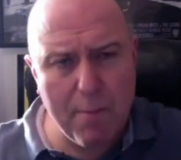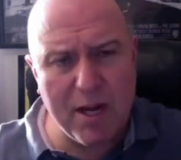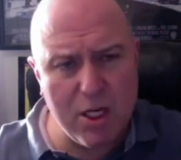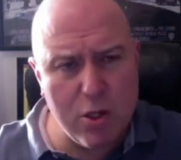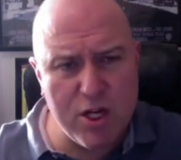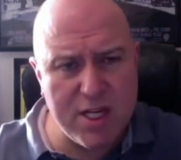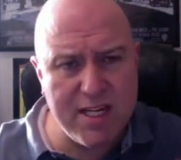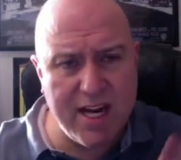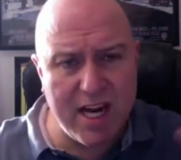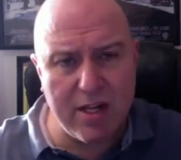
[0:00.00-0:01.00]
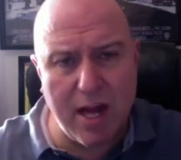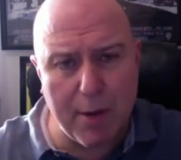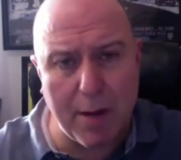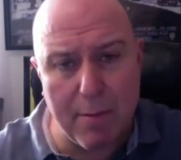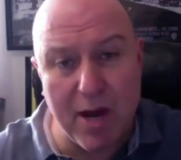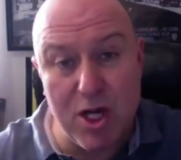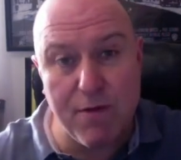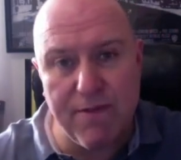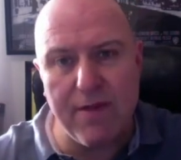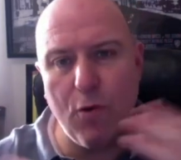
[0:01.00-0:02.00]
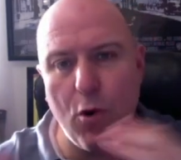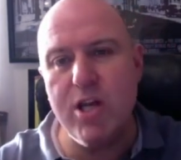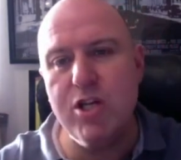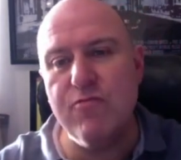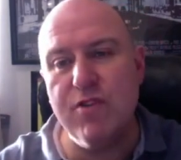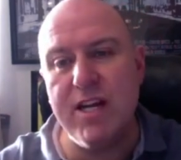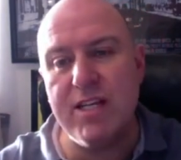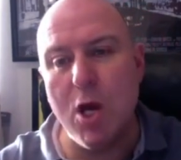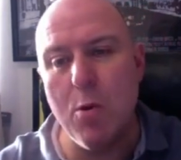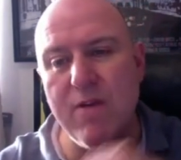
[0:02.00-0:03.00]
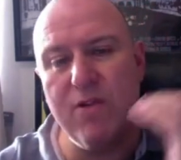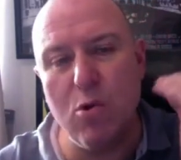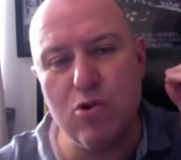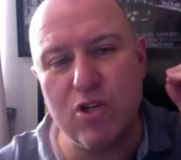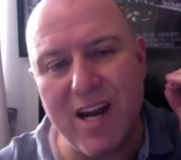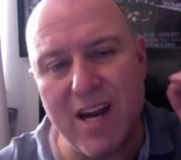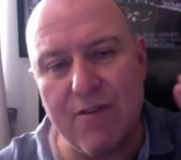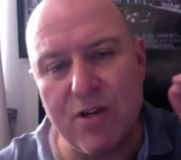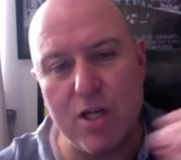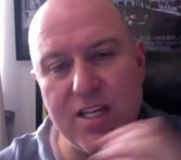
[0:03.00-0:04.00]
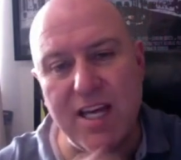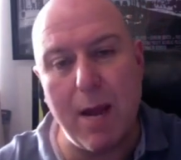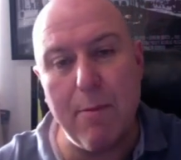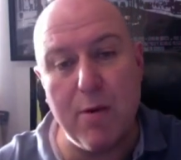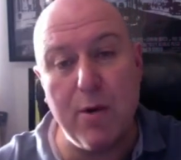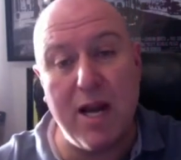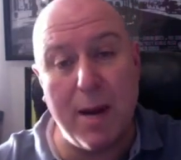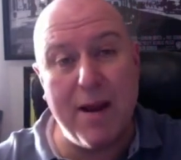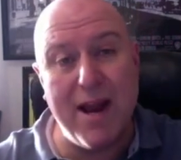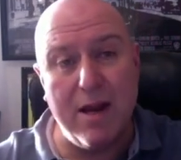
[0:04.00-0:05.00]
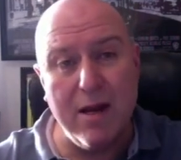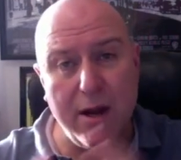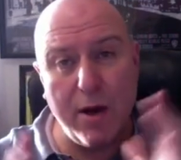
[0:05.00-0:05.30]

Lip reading: Big news yesterday, ahead of the upcoming major V4 engine release, we've launched an advertising campaign with Clubland.